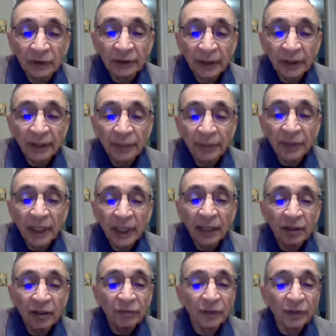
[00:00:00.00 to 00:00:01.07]
around the
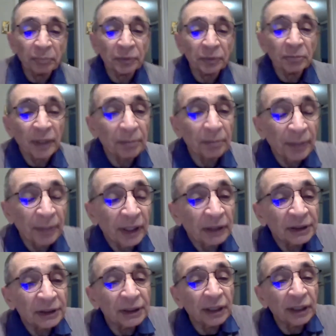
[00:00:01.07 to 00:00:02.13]
end of April, my
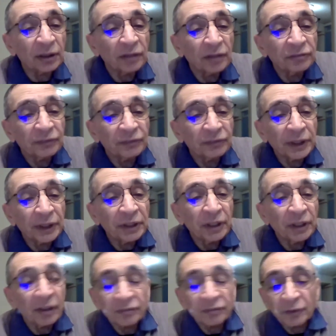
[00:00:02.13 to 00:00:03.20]
parents take off for
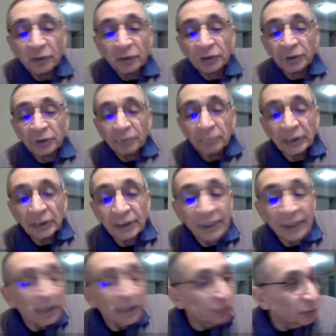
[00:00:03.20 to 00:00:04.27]
India, of course, because they
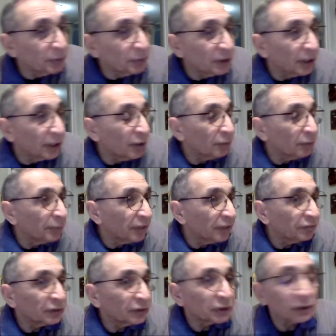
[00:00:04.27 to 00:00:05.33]
have to be there on May
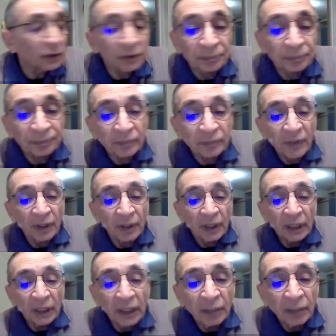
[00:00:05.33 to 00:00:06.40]
1st.
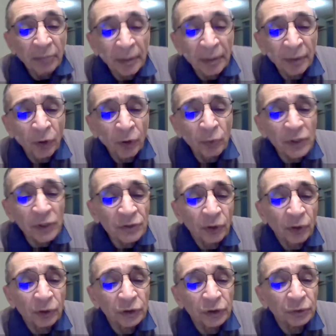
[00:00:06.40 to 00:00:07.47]
Baba always
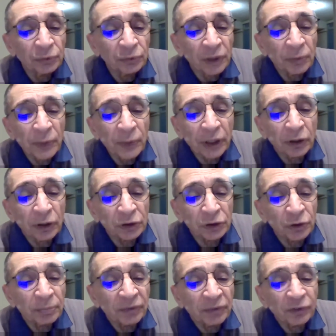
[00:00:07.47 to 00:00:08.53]
calls you a week or so
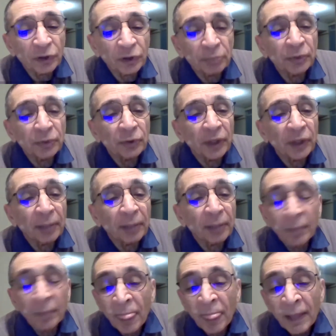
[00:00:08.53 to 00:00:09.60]
before the program
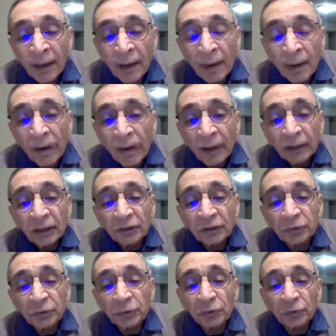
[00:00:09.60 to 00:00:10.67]

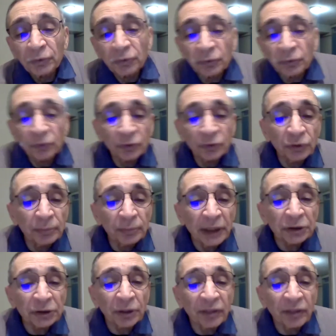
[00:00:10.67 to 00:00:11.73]
to make
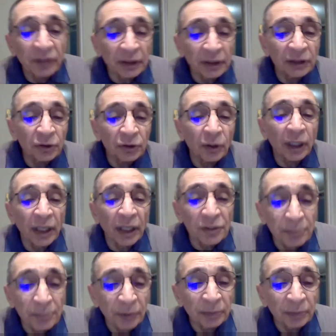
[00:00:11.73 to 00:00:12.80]
sure everything's organized
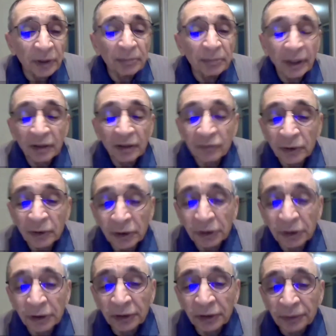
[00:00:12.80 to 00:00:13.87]
properly by the
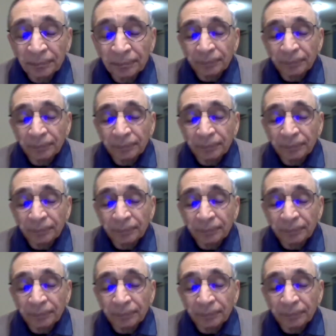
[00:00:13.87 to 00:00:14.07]
volunteers.